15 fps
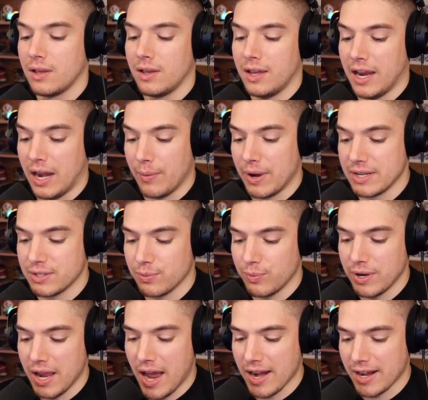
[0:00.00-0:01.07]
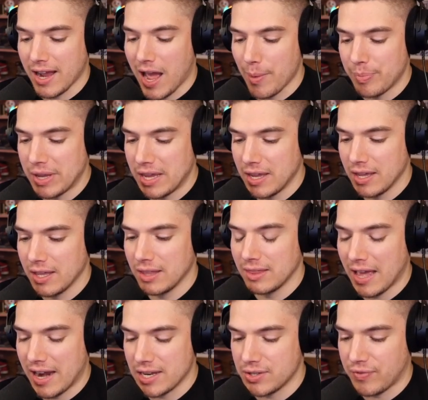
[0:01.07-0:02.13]
Anyways, we got a copy.
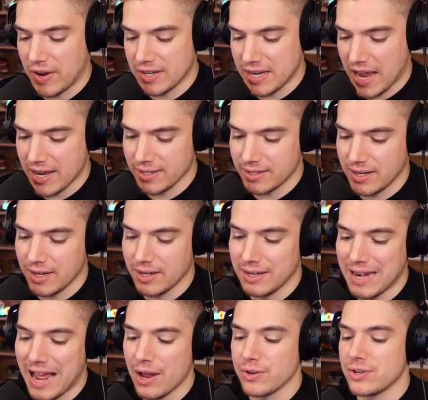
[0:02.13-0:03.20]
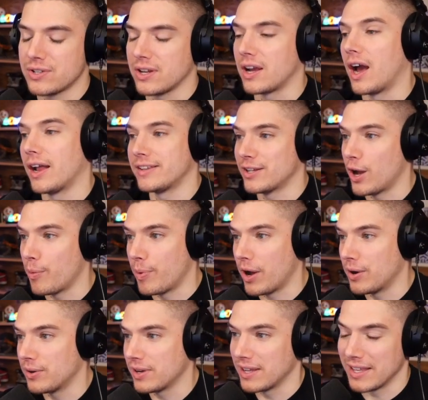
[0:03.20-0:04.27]
That is fantastic. Now just a God Toppo.
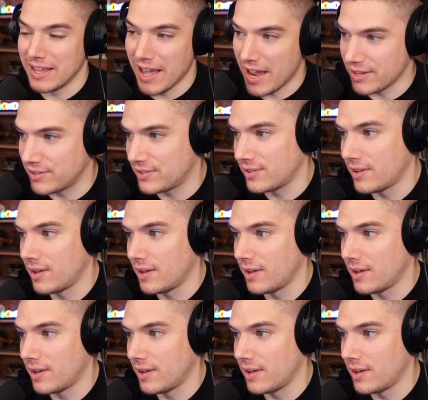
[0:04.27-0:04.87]
Oh, yes.